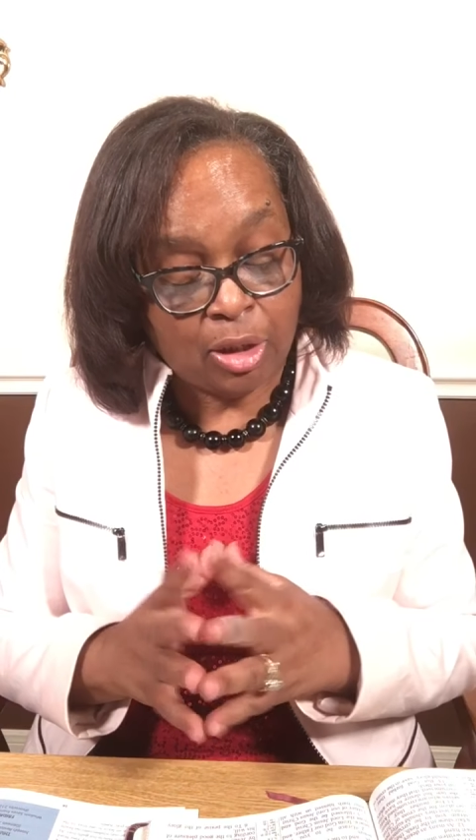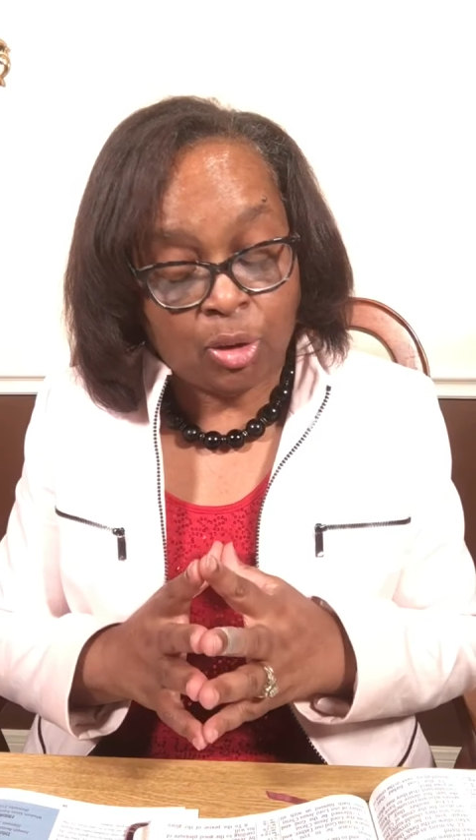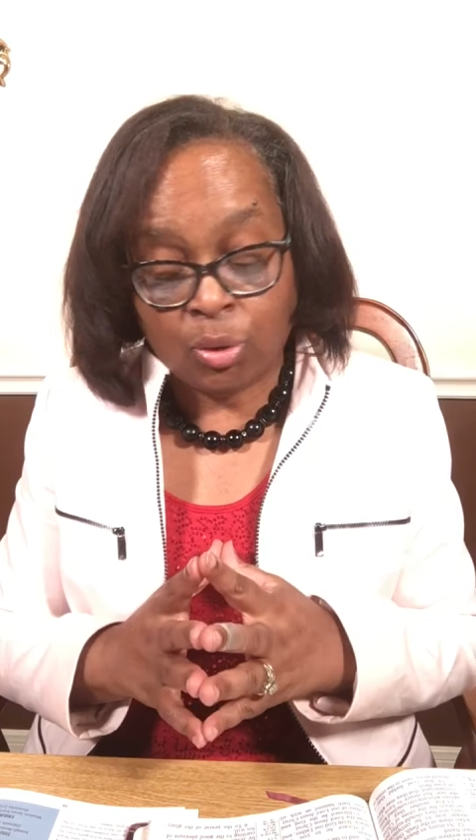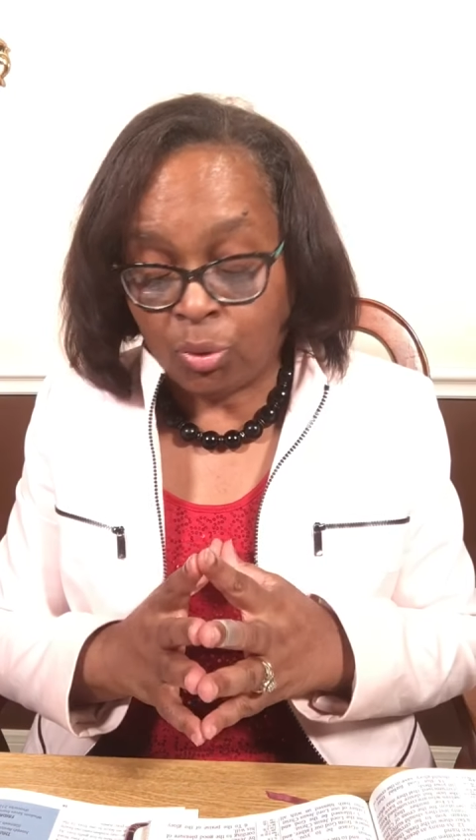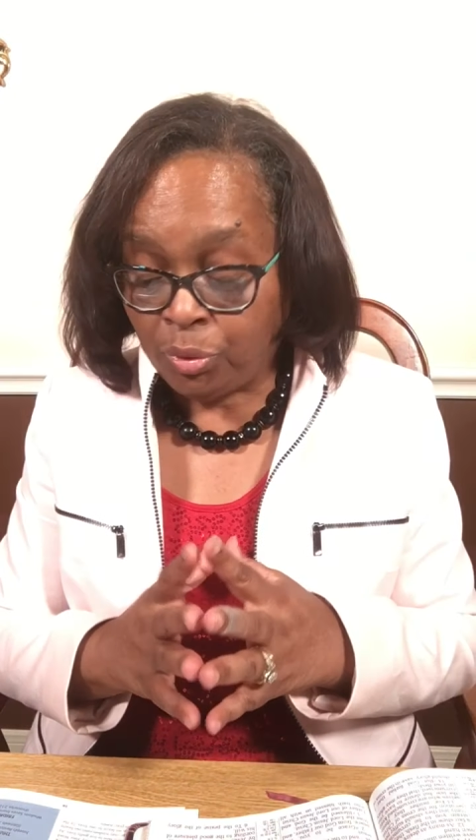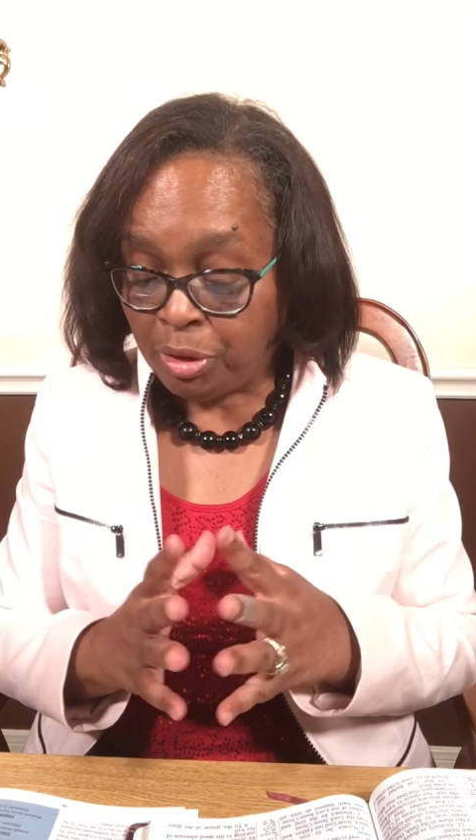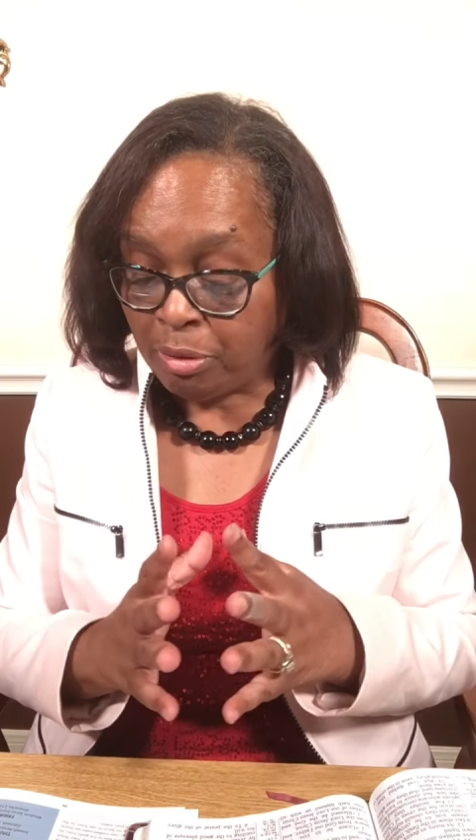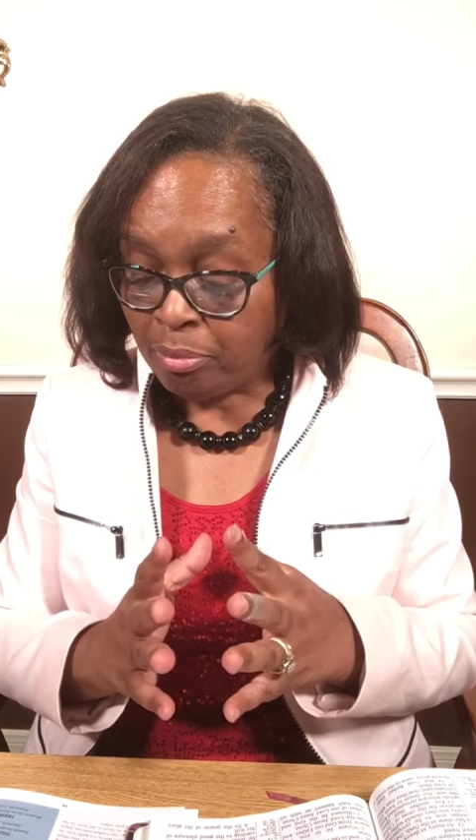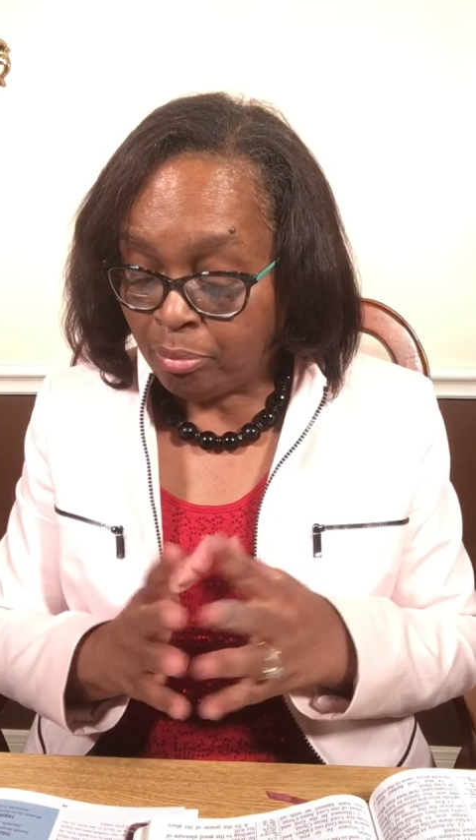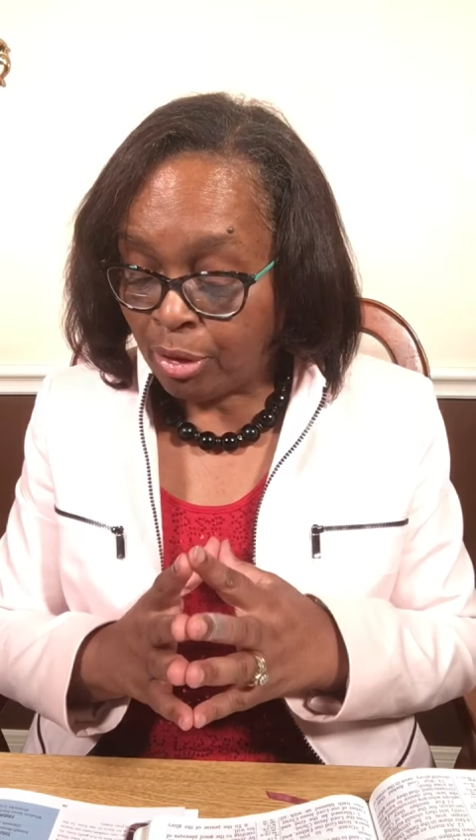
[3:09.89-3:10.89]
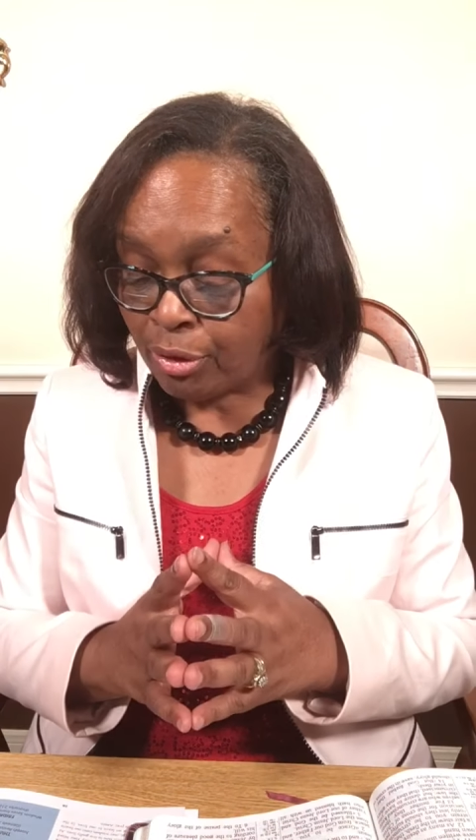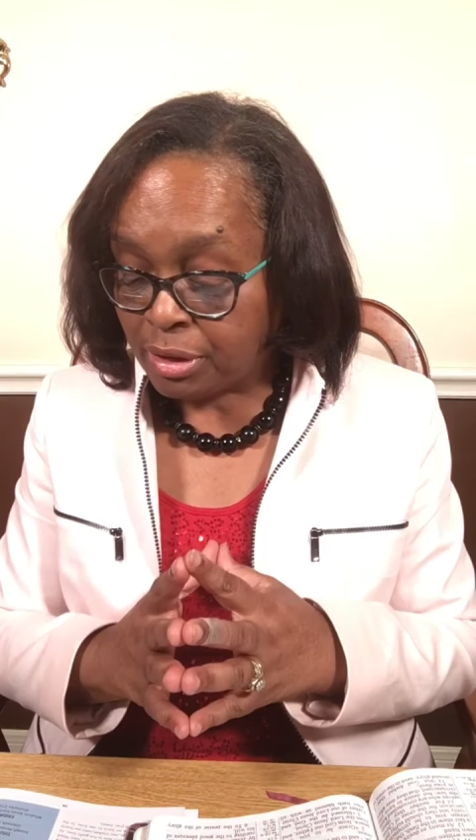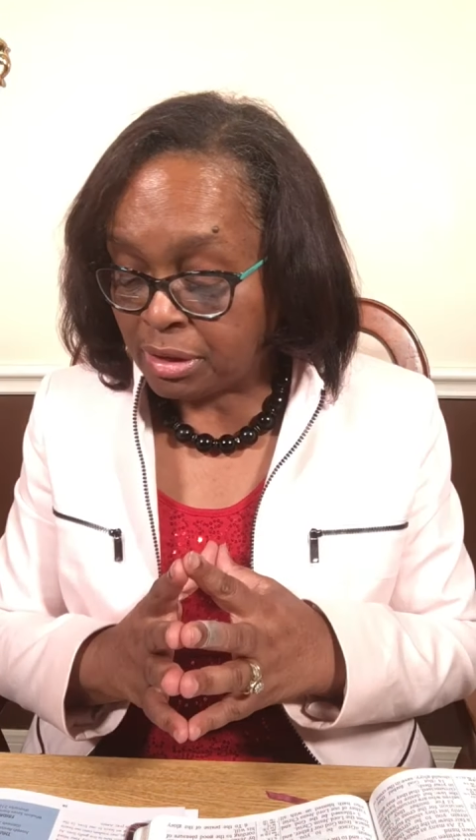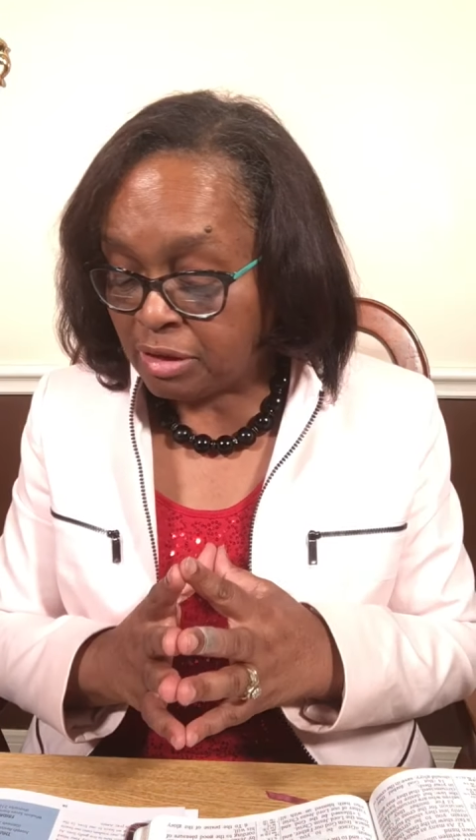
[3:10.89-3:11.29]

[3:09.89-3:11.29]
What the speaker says: own burdens.